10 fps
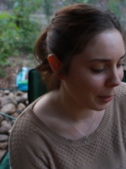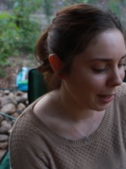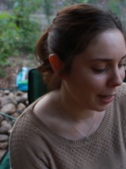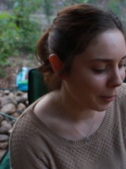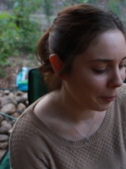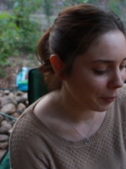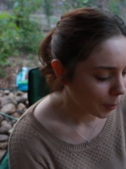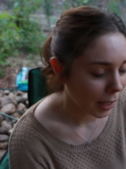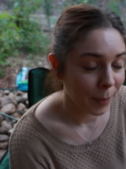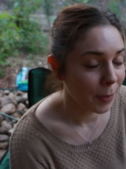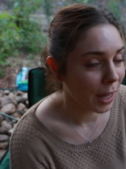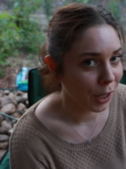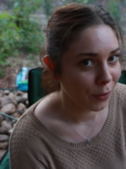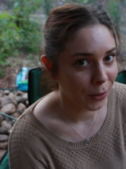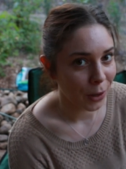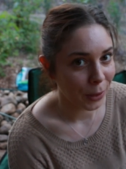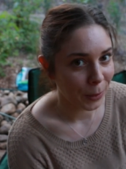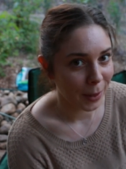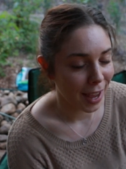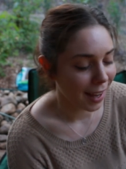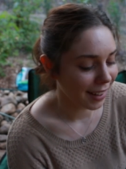but, um, but yeah, thank you for rolling with that.